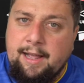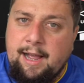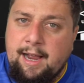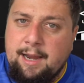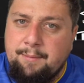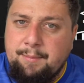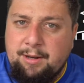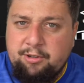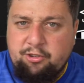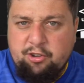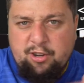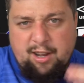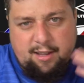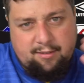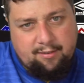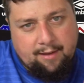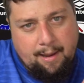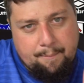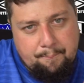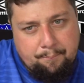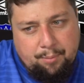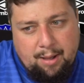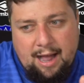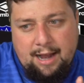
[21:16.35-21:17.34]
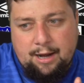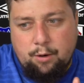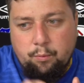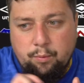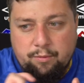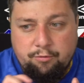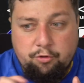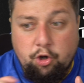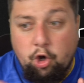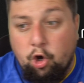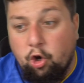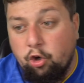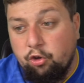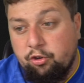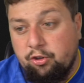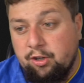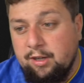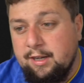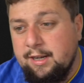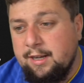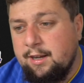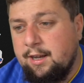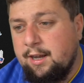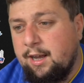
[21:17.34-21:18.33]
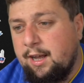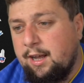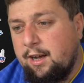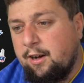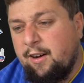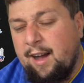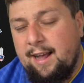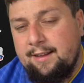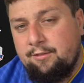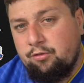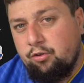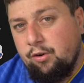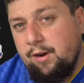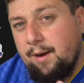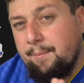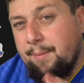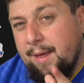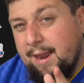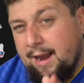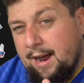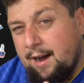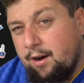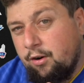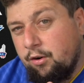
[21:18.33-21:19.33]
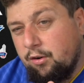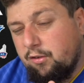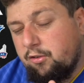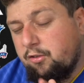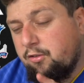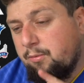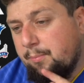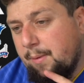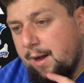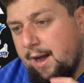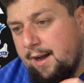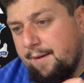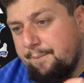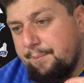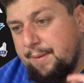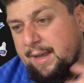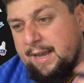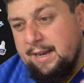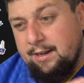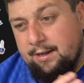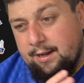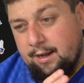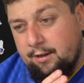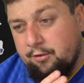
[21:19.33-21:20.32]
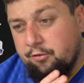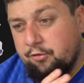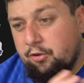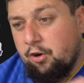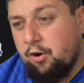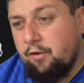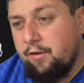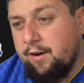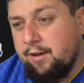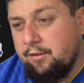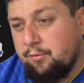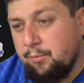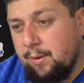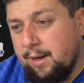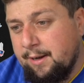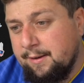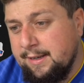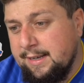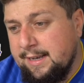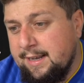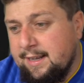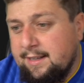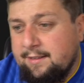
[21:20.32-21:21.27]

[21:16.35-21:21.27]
I imagine that's like black with gold lettering. I bet that looks smart in Castore as well.